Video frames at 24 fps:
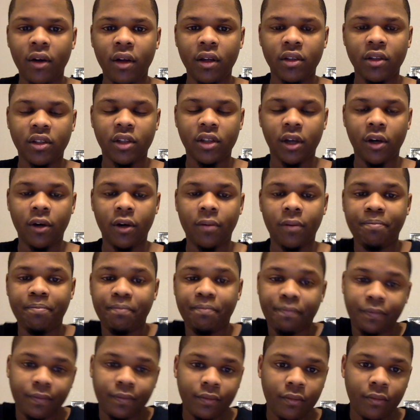So
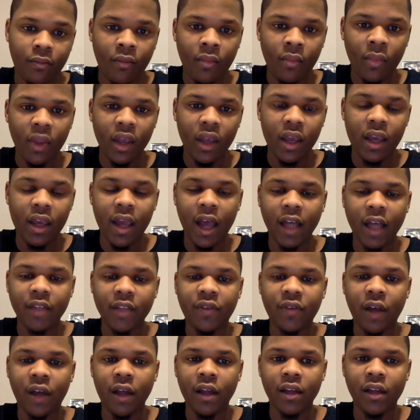he has
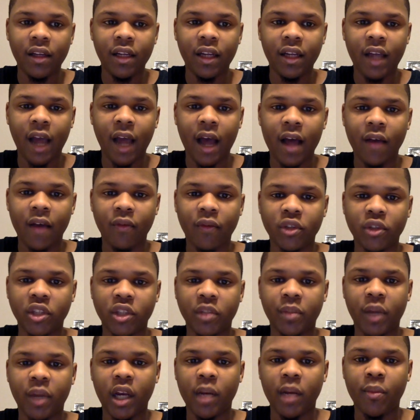finally got
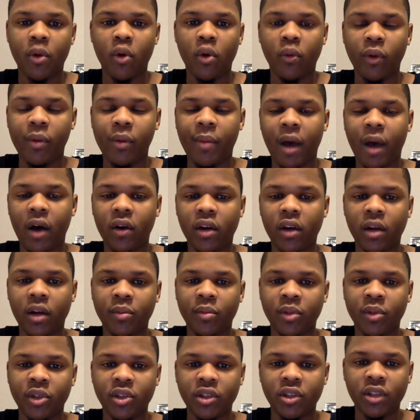respectable rebound
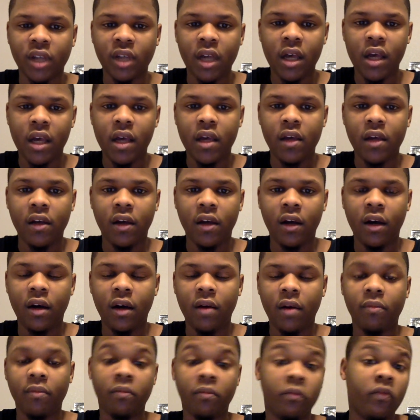numbers
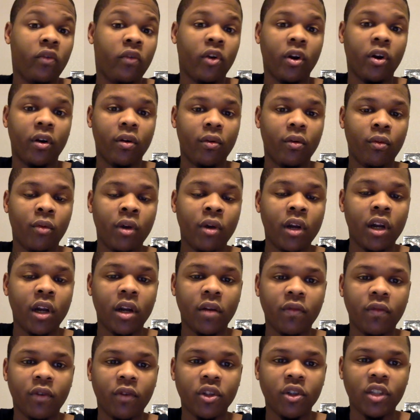for one of
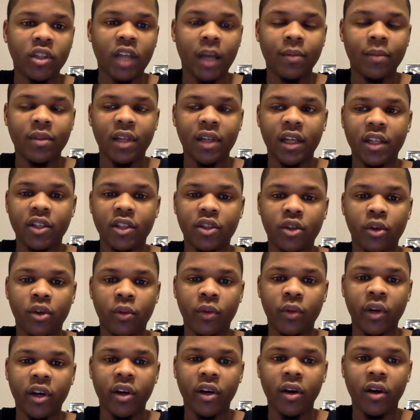the first times in his
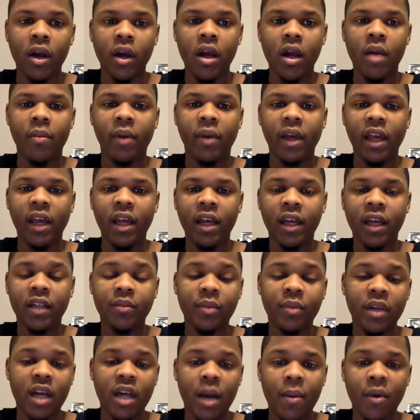career. But he has
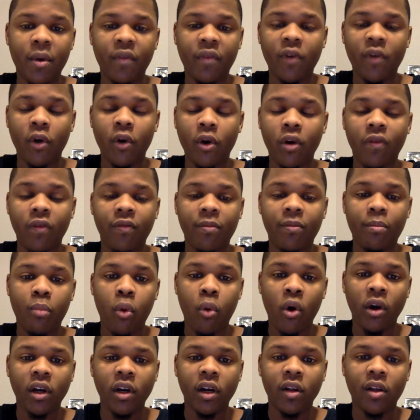become a focal
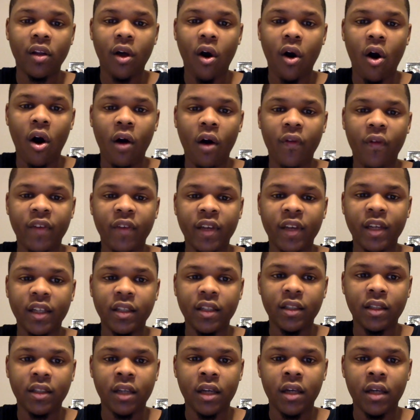point of the
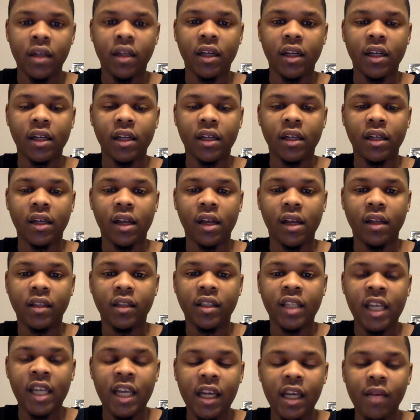offense. The
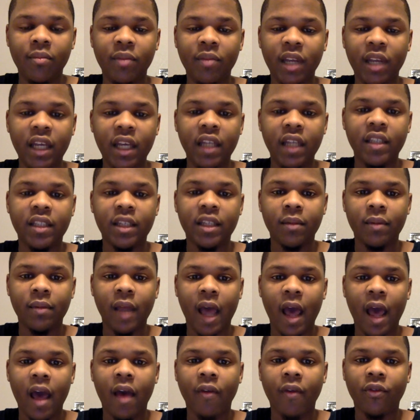team needs him to
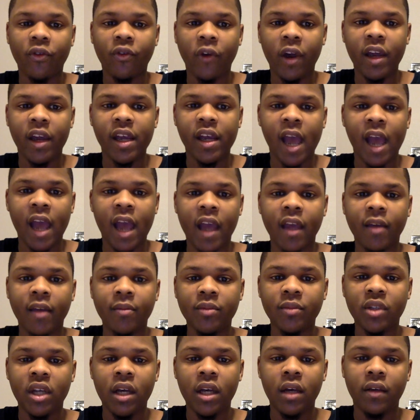have great
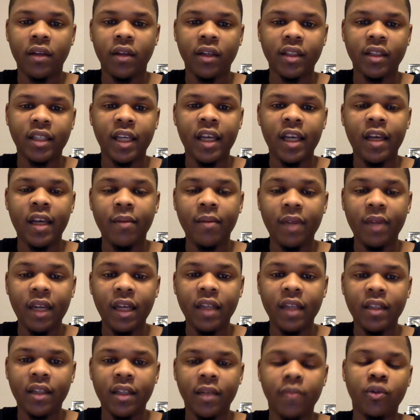games. The team
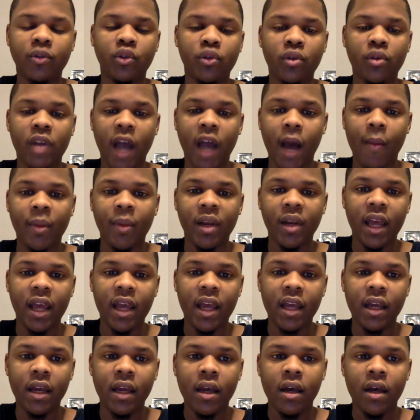needs him to
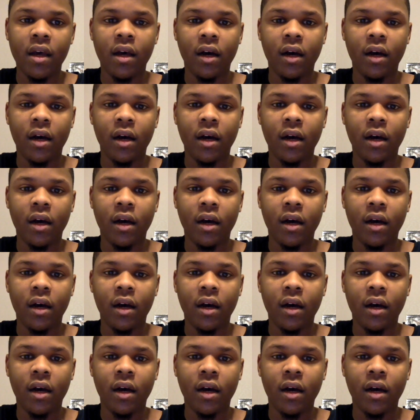dominate.